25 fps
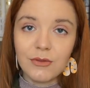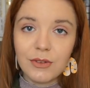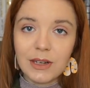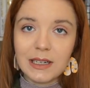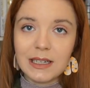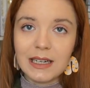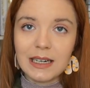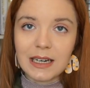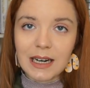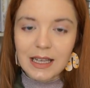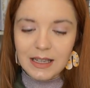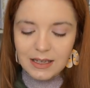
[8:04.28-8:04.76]

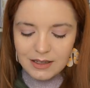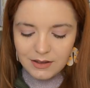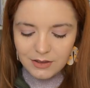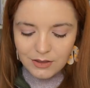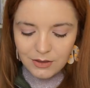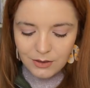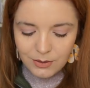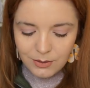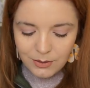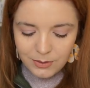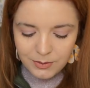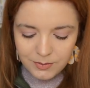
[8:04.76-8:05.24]
really like
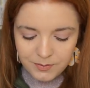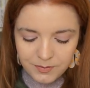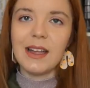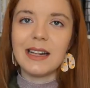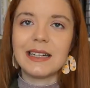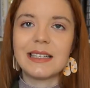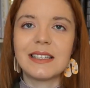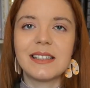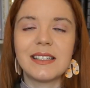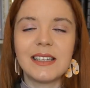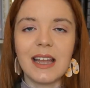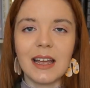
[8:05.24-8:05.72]
it though.
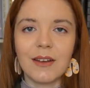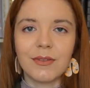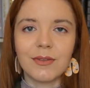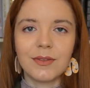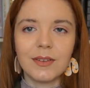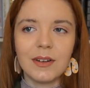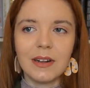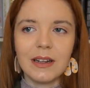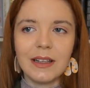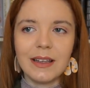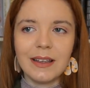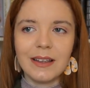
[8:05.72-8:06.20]
It's
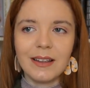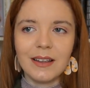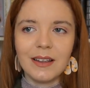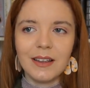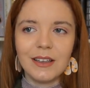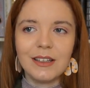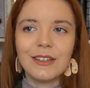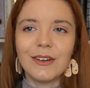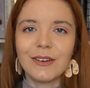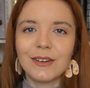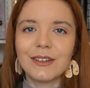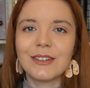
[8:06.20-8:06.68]

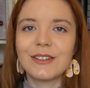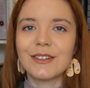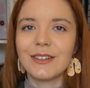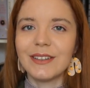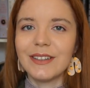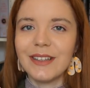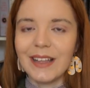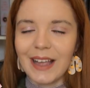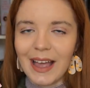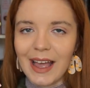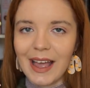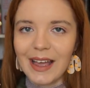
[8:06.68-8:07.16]
definitely young
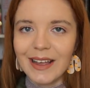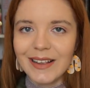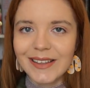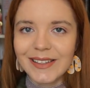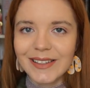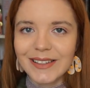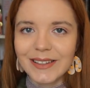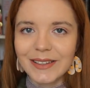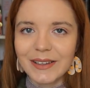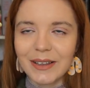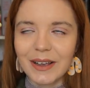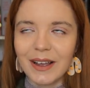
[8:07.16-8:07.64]

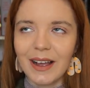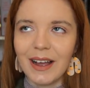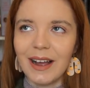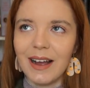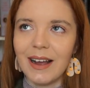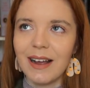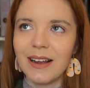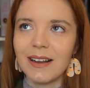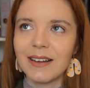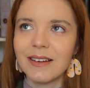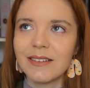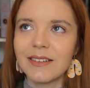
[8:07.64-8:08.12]
adult-esque
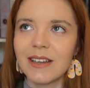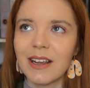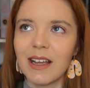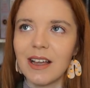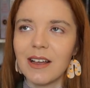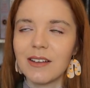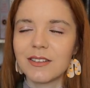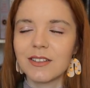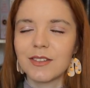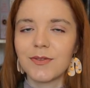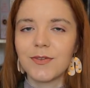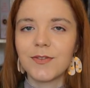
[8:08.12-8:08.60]
and
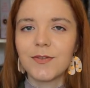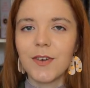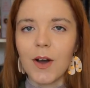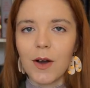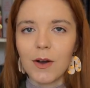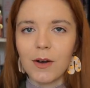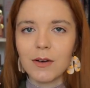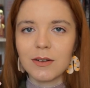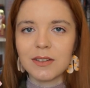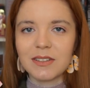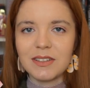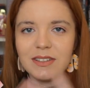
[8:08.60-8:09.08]
a
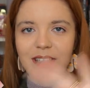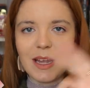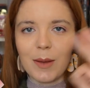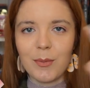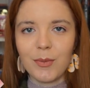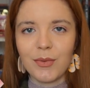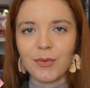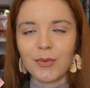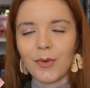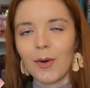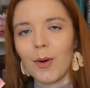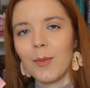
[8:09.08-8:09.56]
far
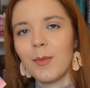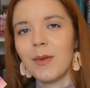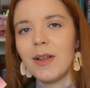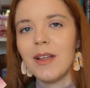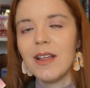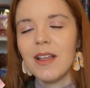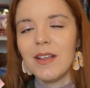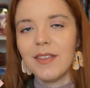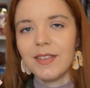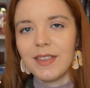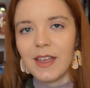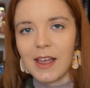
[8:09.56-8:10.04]
step from
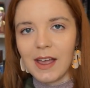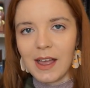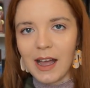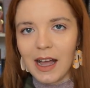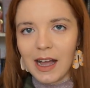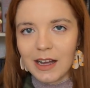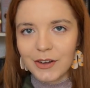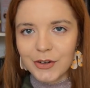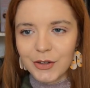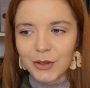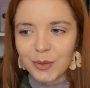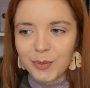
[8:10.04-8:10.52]
their
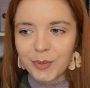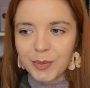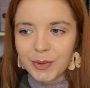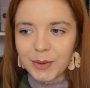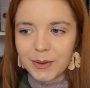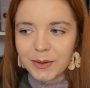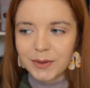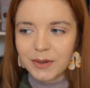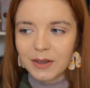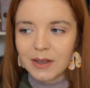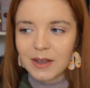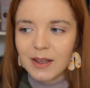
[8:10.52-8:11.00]
adult
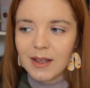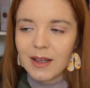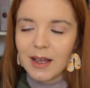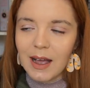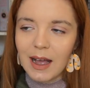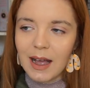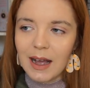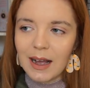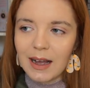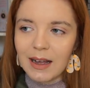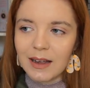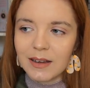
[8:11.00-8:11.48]
book.
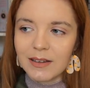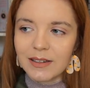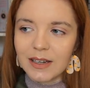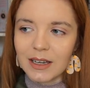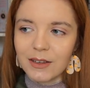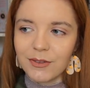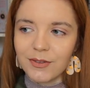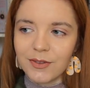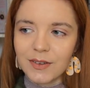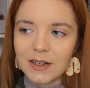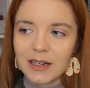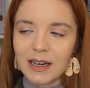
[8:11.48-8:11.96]
And
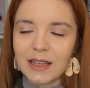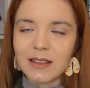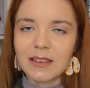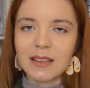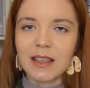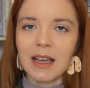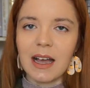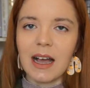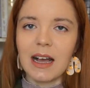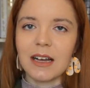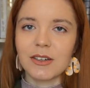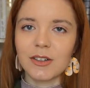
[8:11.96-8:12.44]
I feel like
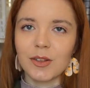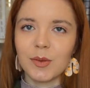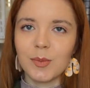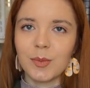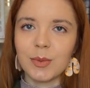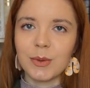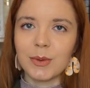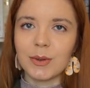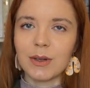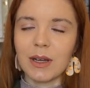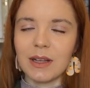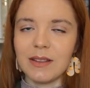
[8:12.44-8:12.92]
their adult
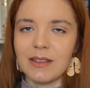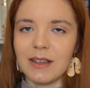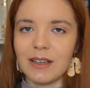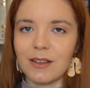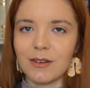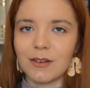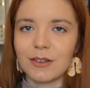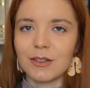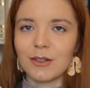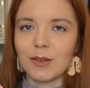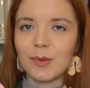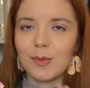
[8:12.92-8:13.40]
book and their
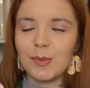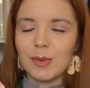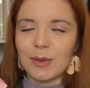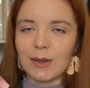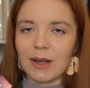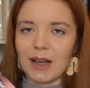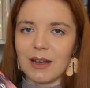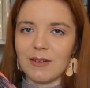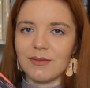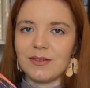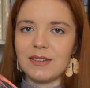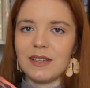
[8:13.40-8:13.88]
young adult
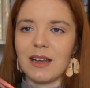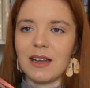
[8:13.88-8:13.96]
book have